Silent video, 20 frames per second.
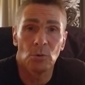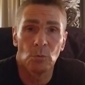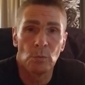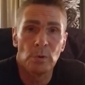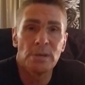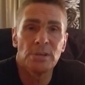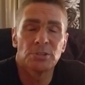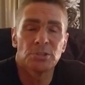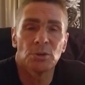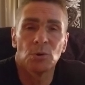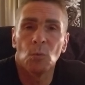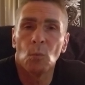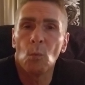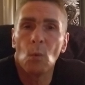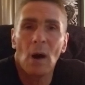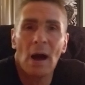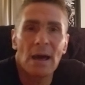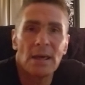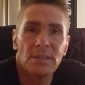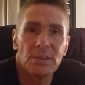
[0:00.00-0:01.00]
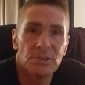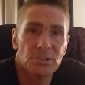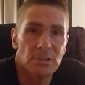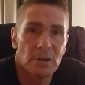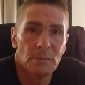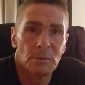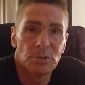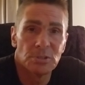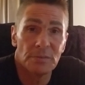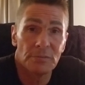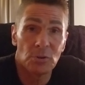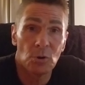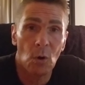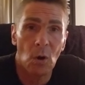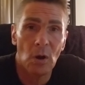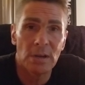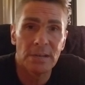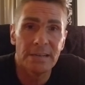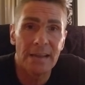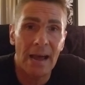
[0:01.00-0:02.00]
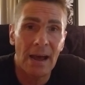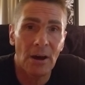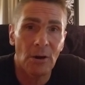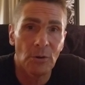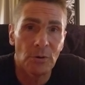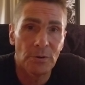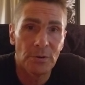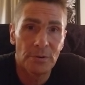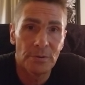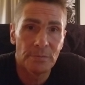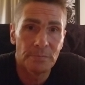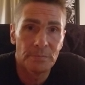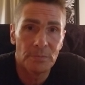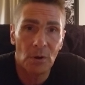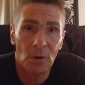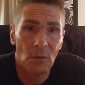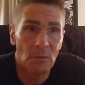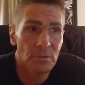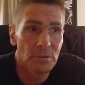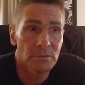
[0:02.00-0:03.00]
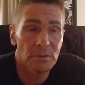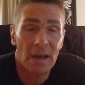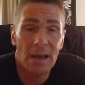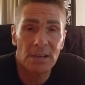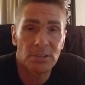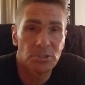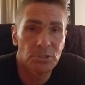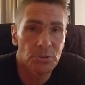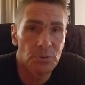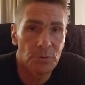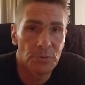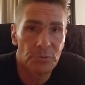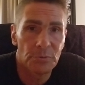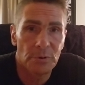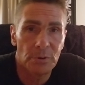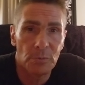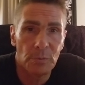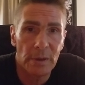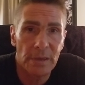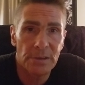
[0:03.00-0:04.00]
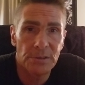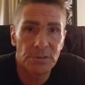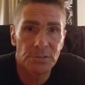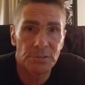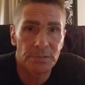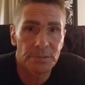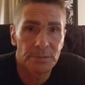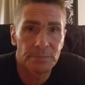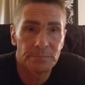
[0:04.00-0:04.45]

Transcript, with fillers: reason why these numbers have gone down over the last two or three weeks.